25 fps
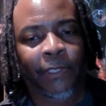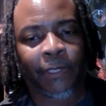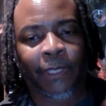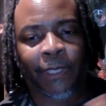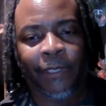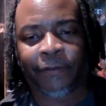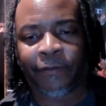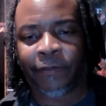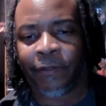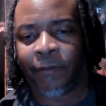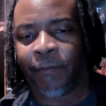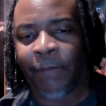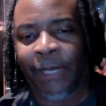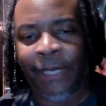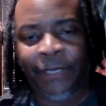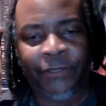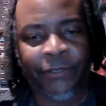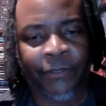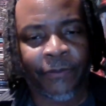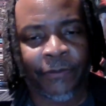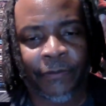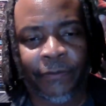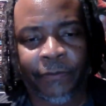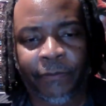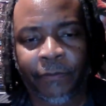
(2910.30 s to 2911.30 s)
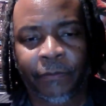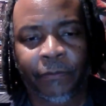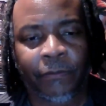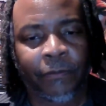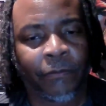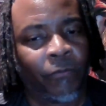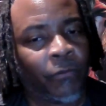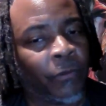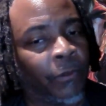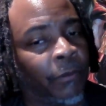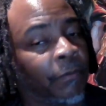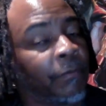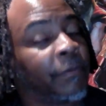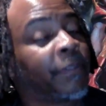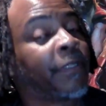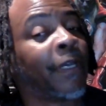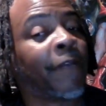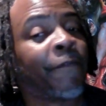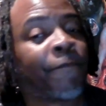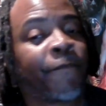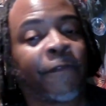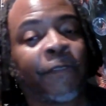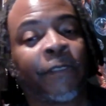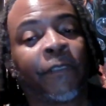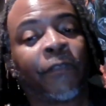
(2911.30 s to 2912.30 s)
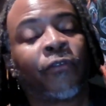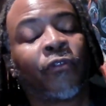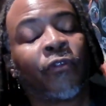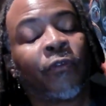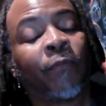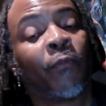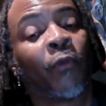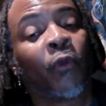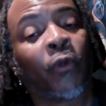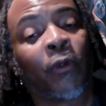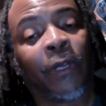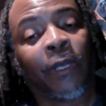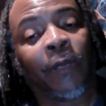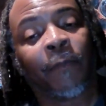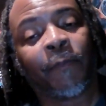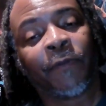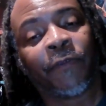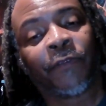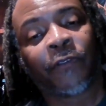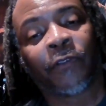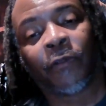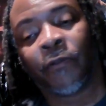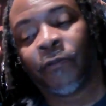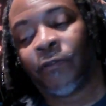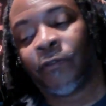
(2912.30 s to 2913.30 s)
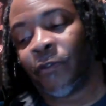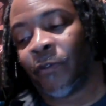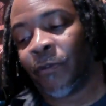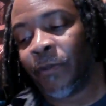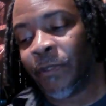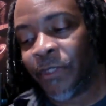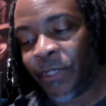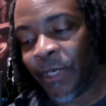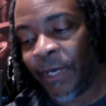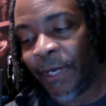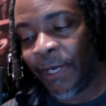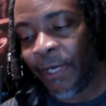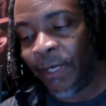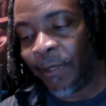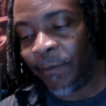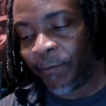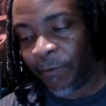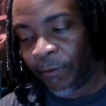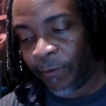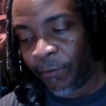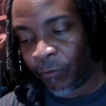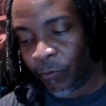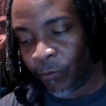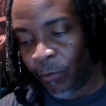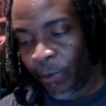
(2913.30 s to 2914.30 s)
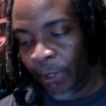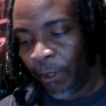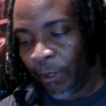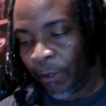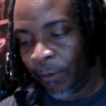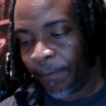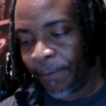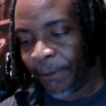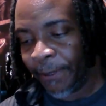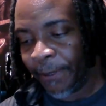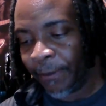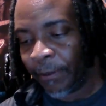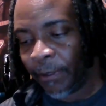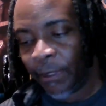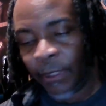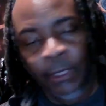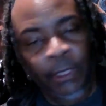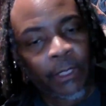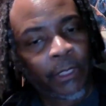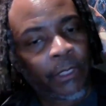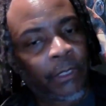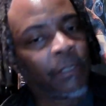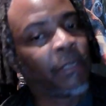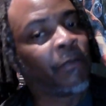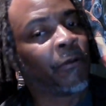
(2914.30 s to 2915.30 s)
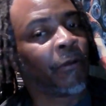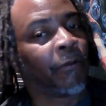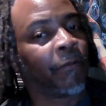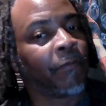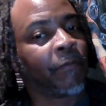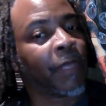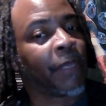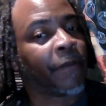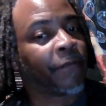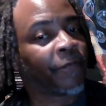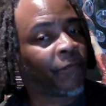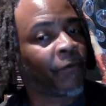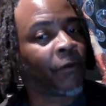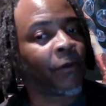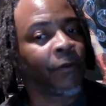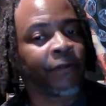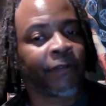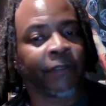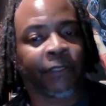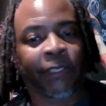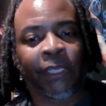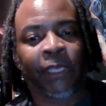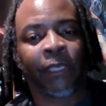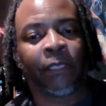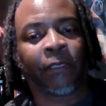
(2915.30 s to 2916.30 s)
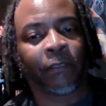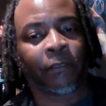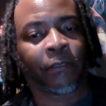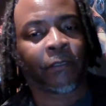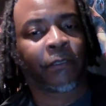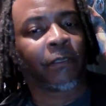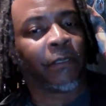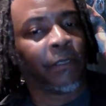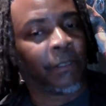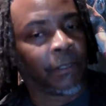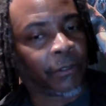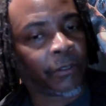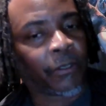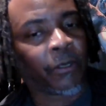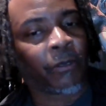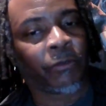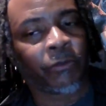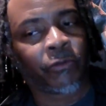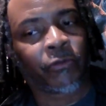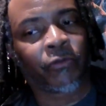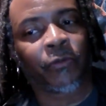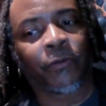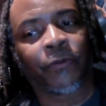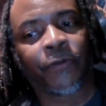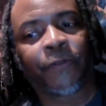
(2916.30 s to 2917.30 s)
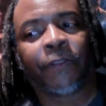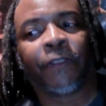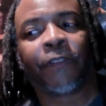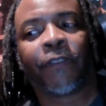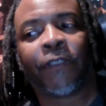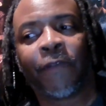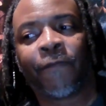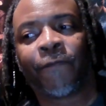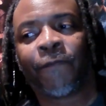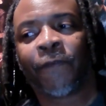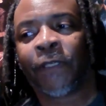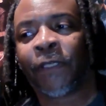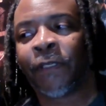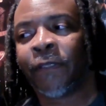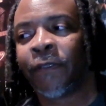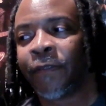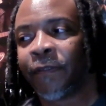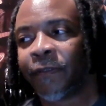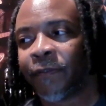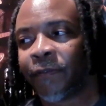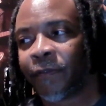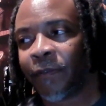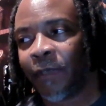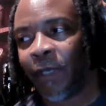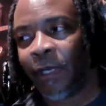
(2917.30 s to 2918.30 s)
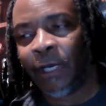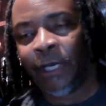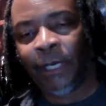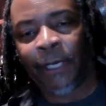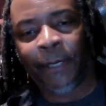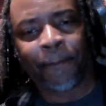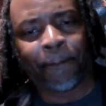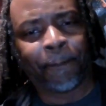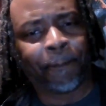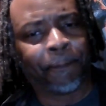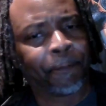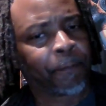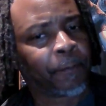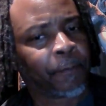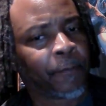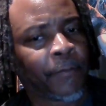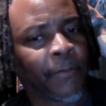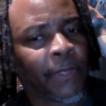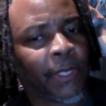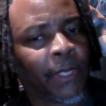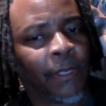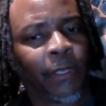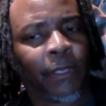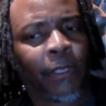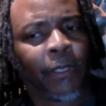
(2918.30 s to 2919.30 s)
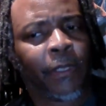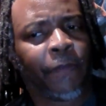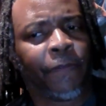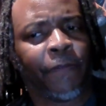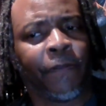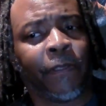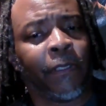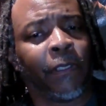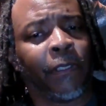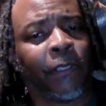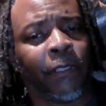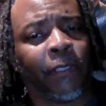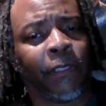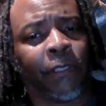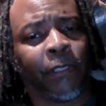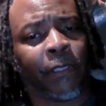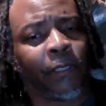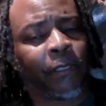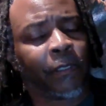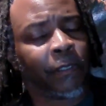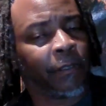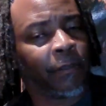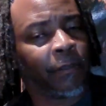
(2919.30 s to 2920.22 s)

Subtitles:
Like I said, we'll definitely do more episodes on James as well. But as far as again a cultural significance, the